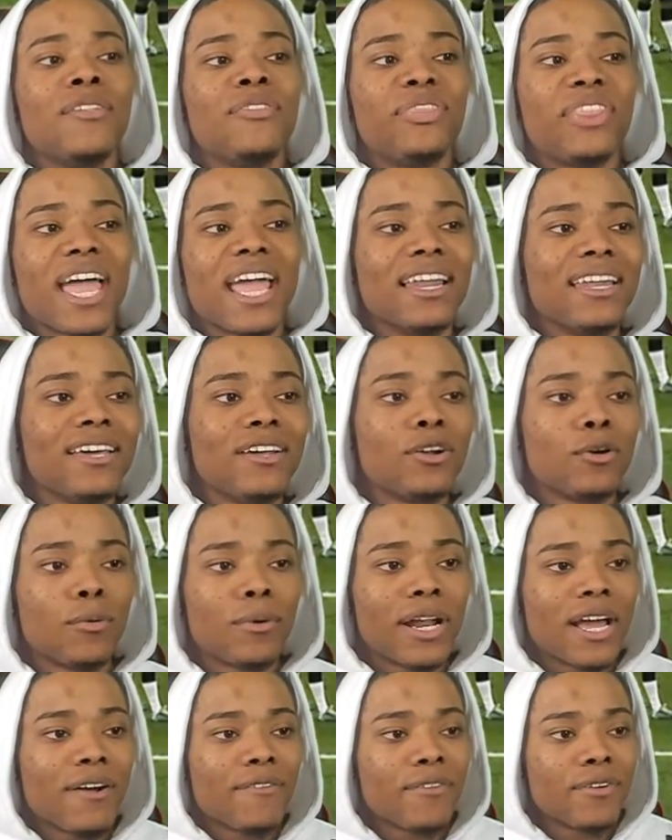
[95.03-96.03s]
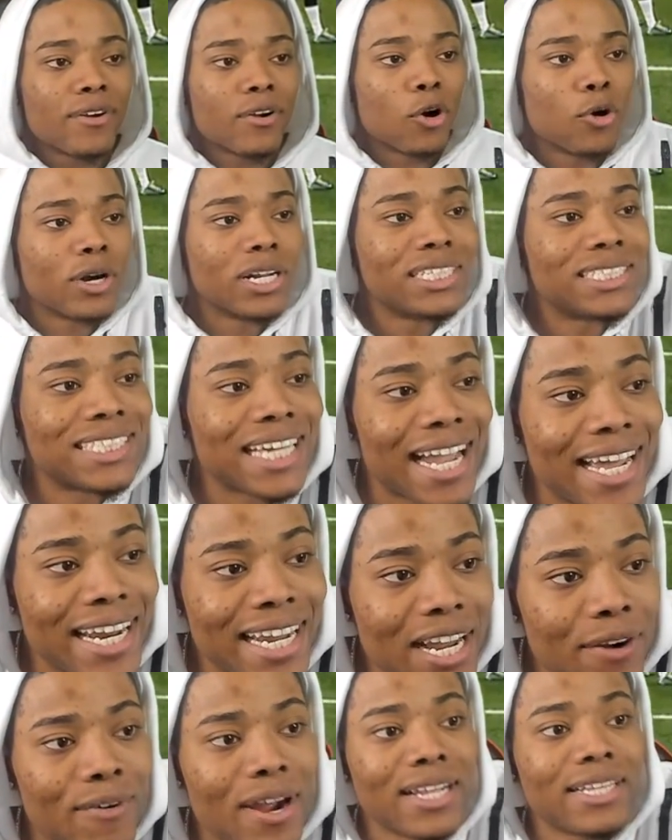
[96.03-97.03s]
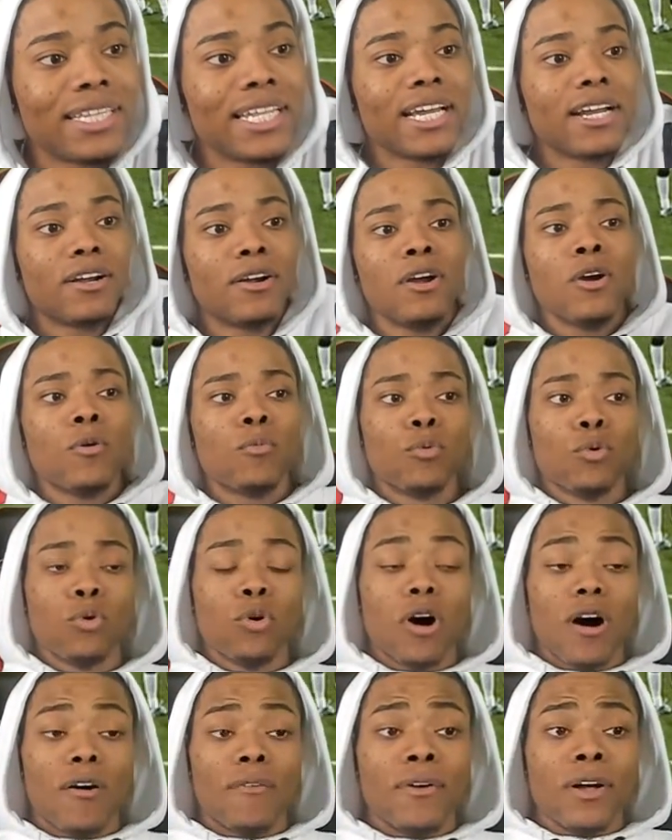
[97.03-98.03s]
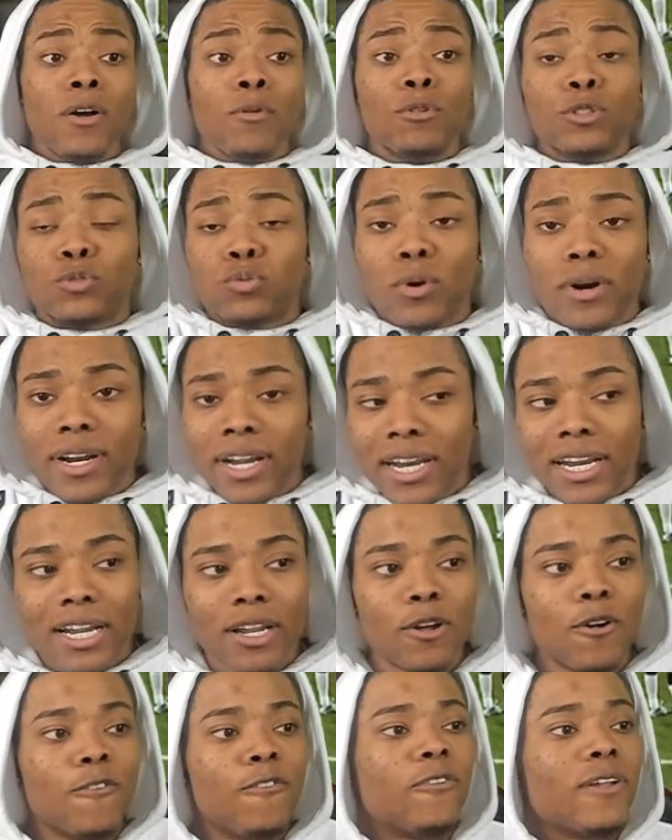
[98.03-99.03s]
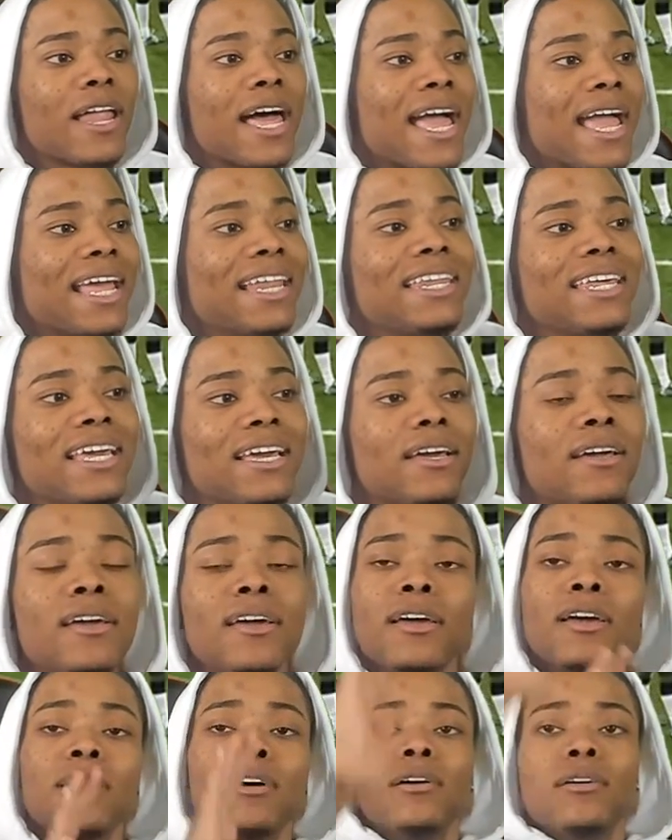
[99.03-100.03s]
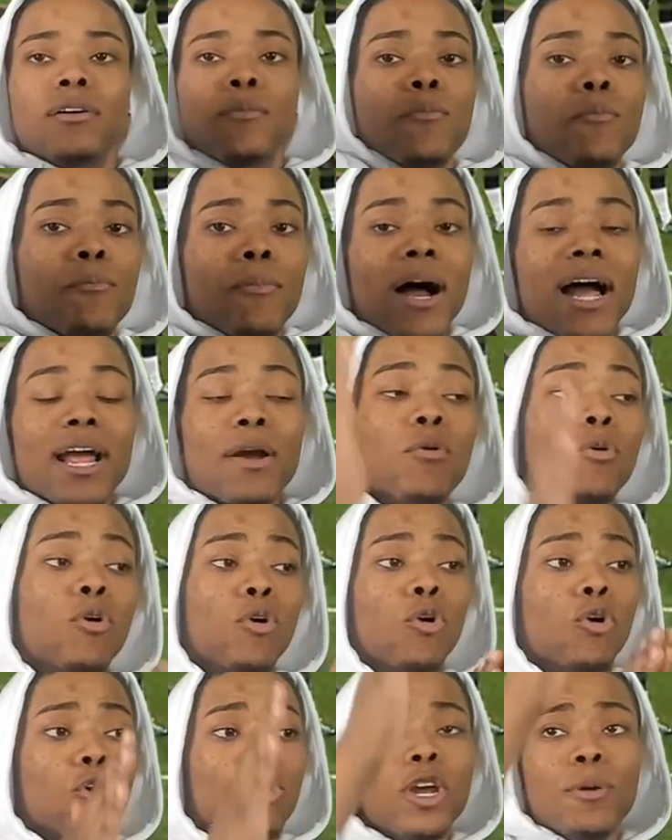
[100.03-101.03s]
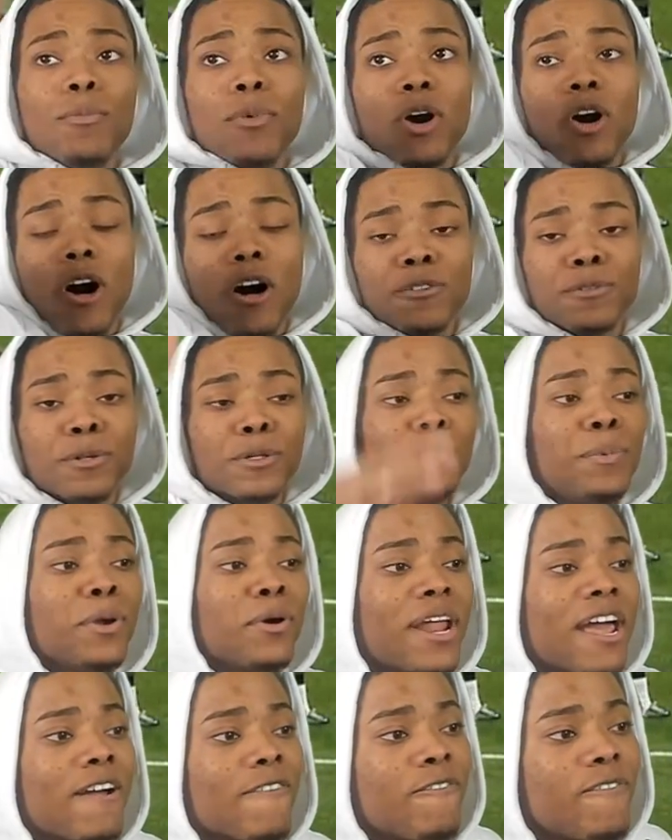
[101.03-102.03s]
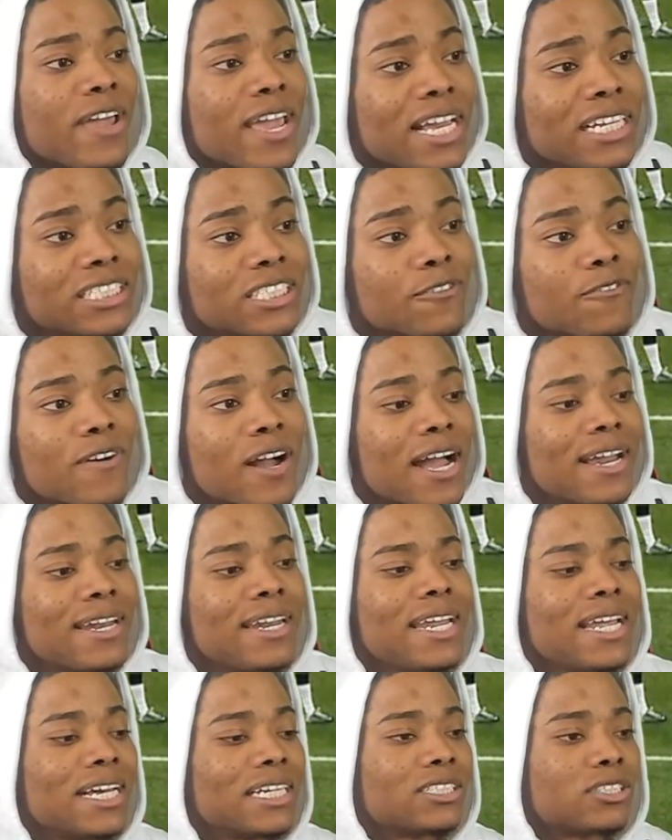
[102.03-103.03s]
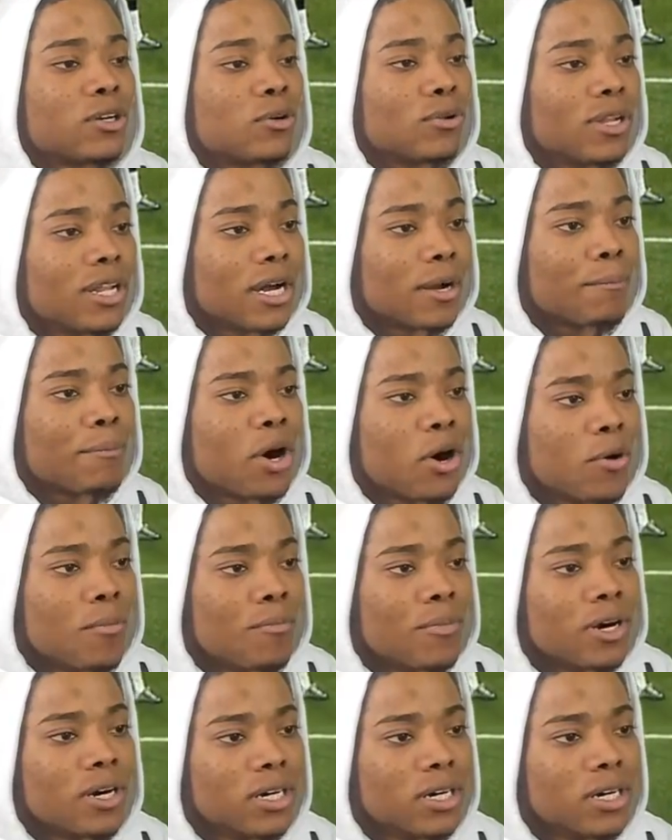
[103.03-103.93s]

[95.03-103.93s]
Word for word: Thielen or whatever, or this tight end right there, Rudolph, was running a little flat, and then Mike or who even called supposed to be on that phase, to find Diggs. So look, boom.